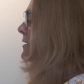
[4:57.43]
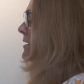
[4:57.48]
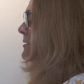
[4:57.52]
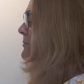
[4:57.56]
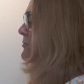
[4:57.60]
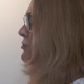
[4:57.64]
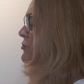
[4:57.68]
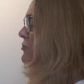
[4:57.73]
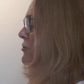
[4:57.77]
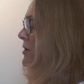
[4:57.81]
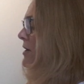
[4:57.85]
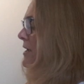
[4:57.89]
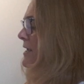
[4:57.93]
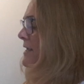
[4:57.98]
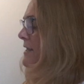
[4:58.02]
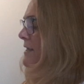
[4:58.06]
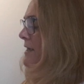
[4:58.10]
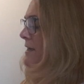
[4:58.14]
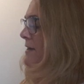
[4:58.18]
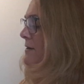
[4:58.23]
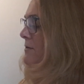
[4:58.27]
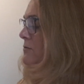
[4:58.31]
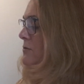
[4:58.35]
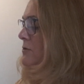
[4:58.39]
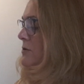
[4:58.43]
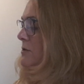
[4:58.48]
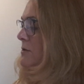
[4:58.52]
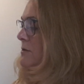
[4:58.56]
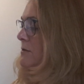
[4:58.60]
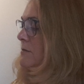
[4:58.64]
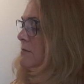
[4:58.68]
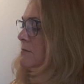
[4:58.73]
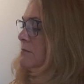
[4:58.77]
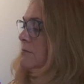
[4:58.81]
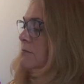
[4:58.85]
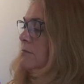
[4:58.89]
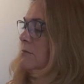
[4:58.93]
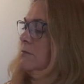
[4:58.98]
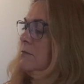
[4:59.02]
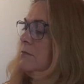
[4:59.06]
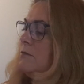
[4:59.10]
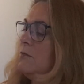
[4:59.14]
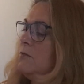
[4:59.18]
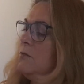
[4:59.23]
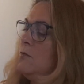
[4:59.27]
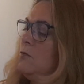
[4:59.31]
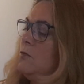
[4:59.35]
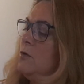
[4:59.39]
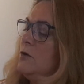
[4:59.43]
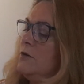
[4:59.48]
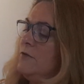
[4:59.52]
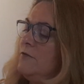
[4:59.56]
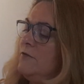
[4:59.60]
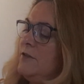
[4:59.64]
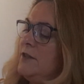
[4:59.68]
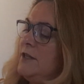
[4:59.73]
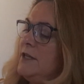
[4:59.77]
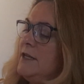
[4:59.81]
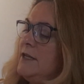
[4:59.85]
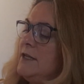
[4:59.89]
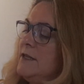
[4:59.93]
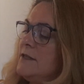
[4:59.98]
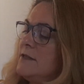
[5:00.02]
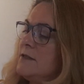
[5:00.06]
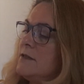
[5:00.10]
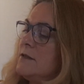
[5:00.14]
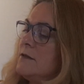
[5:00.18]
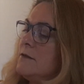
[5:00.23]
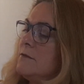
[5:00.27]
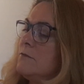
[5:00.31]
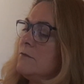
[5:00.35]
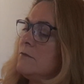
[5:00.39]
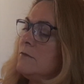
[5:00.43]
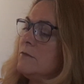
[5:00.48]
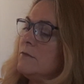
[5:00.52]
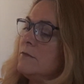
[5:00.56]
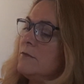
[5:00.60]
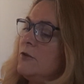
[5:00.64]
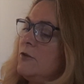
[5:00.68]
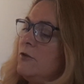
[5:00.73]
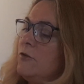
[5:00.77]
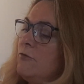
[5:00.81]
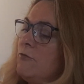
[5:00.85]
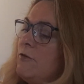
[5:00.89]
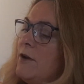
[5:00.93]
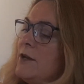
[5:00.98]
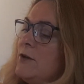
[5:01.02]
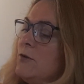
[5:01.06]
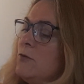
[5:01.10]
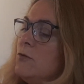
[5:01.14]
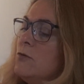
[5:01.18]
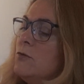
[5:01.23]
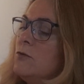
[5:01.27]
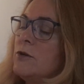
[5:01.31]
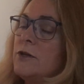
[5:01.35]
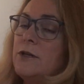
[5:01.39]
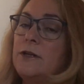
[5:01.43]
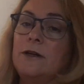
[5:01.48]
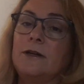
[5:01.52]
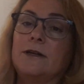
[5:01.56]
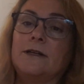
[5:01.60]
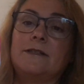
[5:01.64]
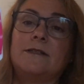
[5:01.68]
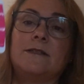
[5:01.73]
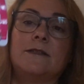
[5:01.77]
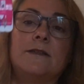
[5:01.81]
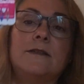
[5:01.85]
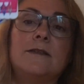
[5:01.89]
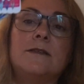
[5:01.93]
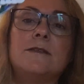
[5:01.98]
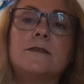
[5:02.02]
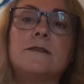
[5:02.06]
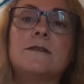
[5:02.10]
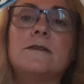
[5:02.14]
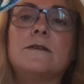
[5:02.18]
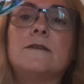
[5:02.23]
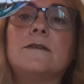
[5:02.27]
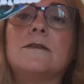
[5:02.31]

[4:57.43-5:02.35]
trying out one of these thread organisers.